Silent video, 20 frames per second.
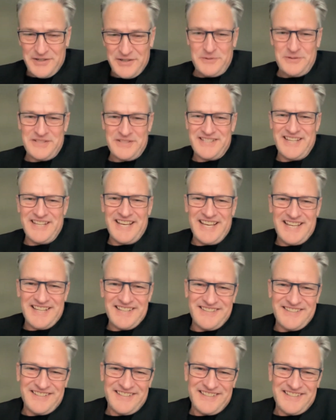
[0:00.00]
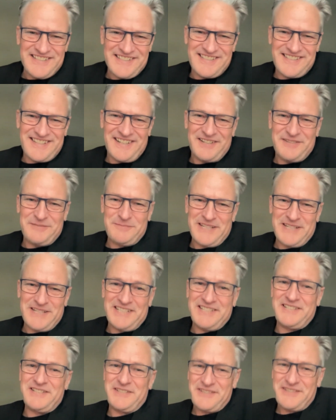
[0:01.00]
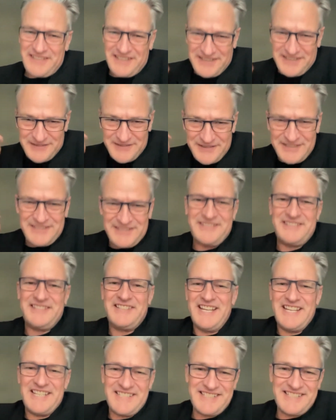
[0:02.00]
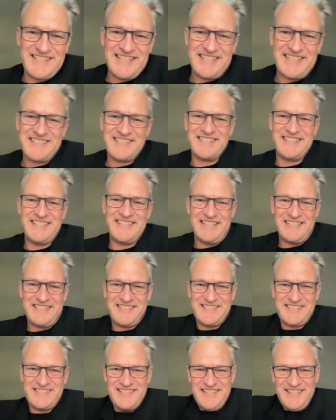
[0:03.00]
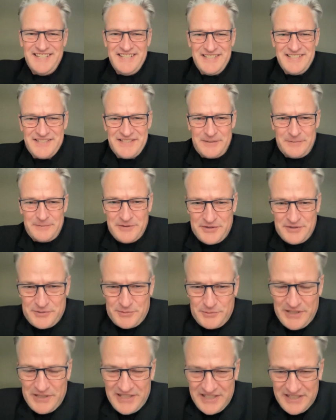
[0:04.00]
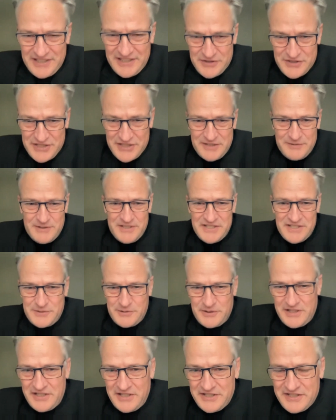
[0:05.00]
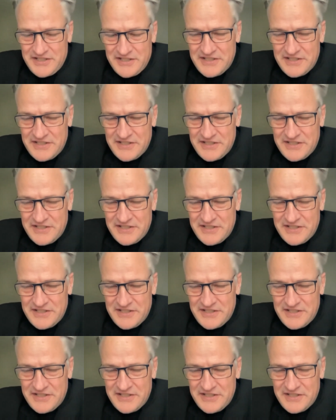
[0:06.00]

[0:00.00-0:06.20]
is there that is kind of making you think, yes, that's someone thrilling who generates great ideas?